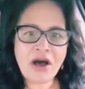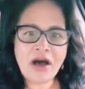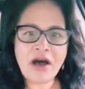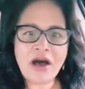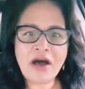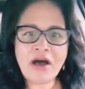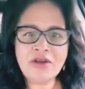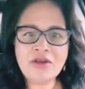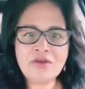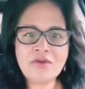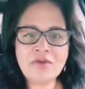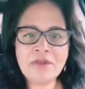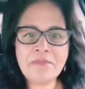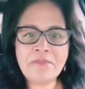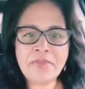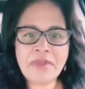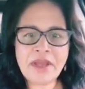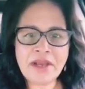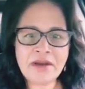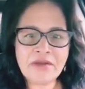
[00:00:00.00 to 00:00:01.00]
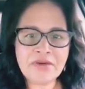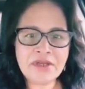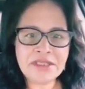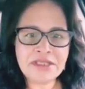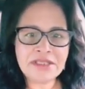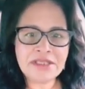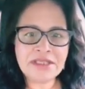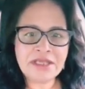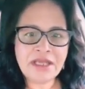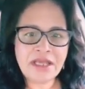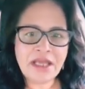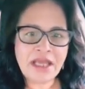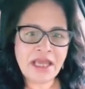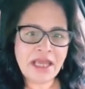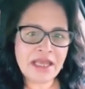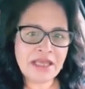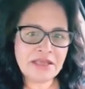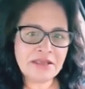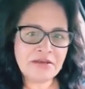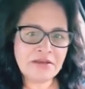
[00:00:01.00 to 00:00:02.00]
honoring parents,
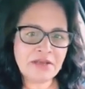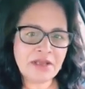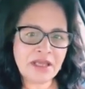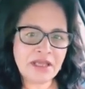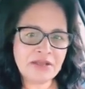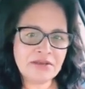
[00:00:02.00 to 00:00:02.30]
and